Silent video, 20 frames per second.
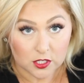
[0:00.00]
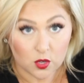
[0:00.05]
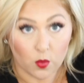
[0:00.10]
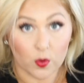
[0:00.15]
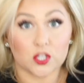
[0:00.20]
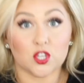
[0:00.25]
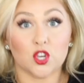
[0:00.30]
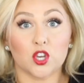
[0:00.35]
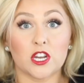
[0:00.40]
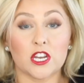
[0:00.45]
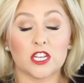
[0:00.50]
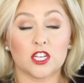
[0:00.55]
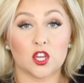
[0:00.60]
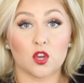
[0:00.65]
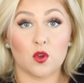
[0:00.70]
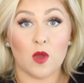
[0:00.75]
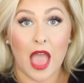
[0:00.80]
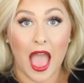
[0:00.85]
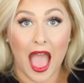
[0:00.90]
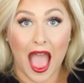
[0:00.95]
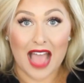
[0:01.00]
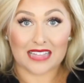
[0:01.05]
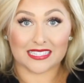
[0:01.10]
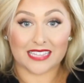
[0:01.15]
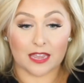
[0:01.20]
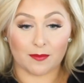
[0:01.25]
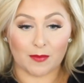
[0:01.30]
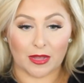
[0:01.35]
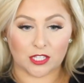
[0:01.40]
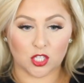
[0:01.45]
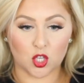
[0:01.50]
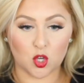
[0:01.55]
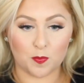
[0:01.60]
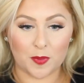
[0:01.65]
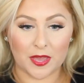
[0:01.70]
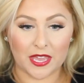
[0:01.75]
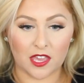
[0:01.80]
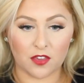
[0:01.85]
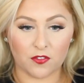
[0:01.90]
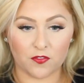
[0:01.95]
so what you're gonna do, I take my 2
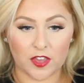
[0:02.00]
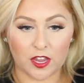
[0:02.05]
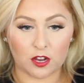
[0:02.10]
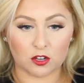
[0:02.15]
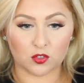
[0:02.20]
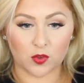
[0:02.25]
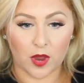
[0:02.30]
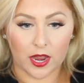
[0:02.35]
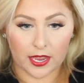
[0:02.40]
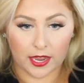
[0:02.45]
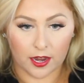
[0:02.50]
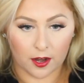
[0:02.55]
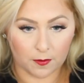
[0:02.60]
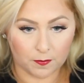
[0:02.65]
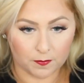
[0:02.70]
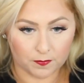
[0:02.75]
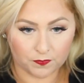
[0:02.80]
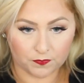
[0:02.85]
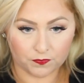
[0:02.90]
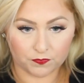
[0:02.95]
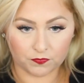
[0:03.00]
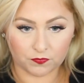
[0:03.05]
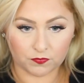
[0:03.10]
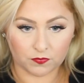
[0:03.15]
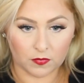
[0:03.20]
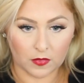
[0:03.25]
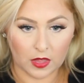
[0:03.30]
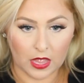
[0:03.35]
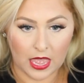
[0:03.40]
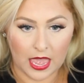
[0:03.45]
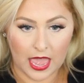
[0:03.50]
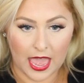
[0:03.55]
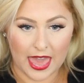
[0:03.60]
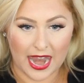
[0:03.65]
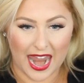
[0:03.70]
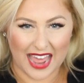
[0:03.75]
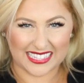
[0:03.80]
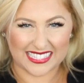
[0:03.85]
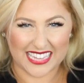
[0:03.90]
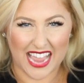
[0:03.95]
pinky fingers right here and
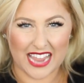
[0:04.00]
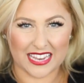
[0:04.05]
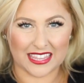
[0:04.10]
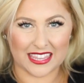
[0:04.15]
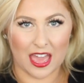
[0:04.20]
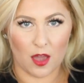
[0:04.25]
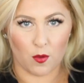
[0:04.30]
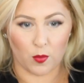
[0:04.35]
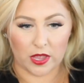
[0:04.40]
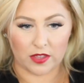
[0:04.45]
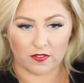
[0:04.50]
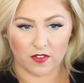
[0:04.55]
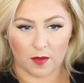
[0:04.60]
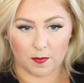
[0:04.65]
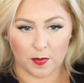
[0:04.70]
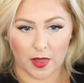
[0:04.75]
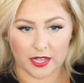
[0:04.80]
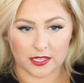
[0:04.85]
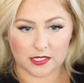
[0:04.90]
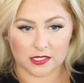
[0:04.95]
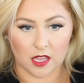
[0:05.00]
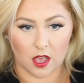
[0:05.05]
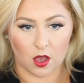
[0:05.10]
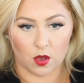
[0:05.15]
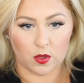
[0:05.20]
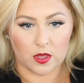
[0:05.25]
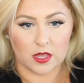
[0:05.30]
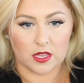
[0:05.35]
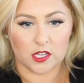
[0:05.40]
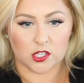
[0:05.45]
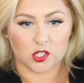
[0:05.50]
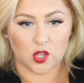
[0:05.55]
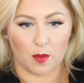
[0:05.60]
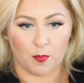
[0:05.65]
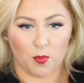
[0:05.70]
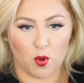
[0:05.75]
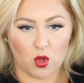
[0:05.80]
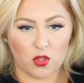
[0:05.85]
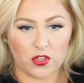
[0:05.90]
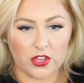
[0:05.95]
I tighten that weave up like so. So I
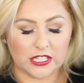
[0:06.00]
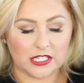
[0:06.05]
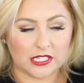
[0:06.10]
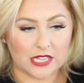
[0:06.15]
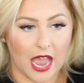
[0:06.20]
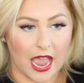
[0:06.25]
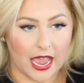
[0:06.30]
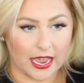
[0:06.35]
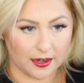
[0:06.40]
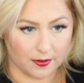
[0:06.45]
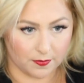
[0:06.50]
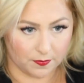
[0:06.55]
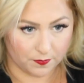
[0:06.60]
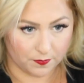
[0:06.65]
pull this tight.